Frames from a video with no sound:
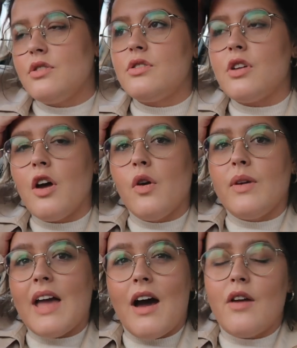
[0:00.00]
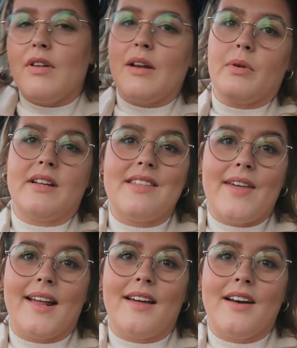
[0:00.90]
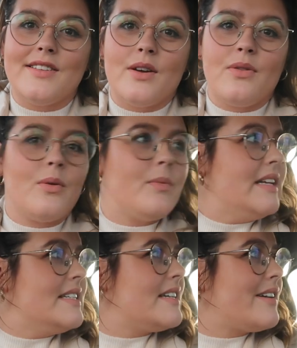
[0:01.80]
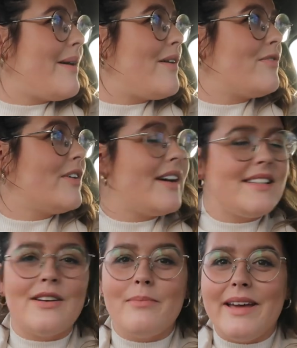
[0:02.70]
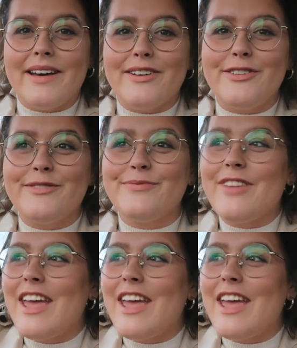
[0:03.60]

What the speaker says: So yeah, I really wanted to thank her, so I thought we'd go out for a nice little meal.